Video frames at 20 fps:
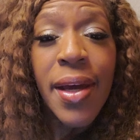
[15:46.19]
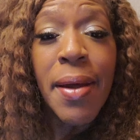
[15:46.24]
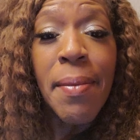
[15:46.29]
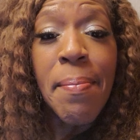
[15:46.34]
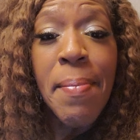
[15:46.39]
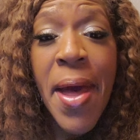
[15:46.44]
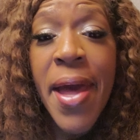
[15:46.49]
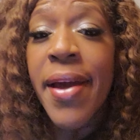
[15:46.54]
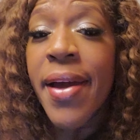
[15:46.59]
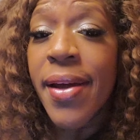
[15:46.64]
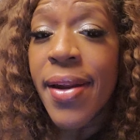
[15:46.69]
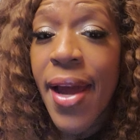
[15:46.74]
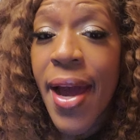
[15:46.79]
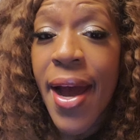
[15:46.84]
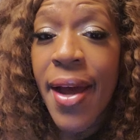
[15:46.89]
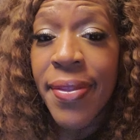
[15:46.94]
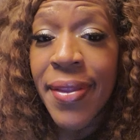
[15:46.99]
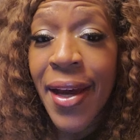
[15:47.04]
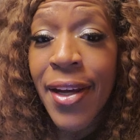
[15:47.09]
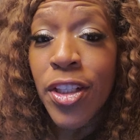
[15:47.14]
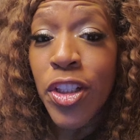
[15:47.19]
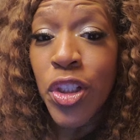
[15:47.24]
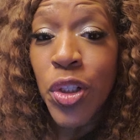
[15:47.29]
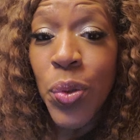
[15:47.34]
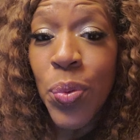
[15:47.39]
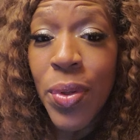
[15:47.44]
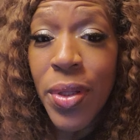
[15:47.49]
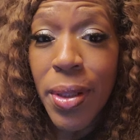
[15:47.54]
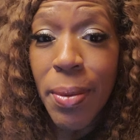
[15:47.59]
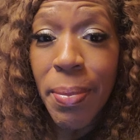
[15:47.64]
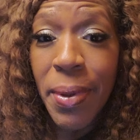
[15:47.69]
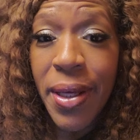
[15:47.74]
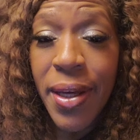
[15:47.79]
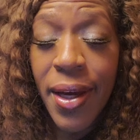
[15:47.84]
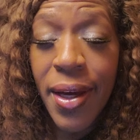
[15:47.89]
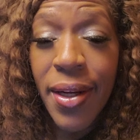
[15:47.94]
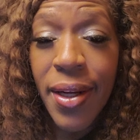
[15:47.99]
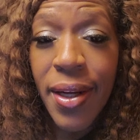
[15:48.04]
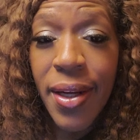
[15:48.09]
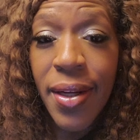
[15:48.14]
And Meghan had that too in the
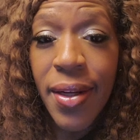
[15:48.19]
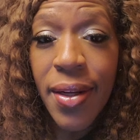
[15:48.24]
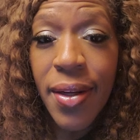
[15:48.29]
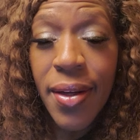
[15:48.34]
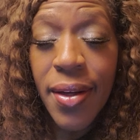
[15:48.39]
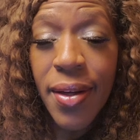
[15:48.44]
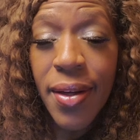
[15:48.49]
beginning.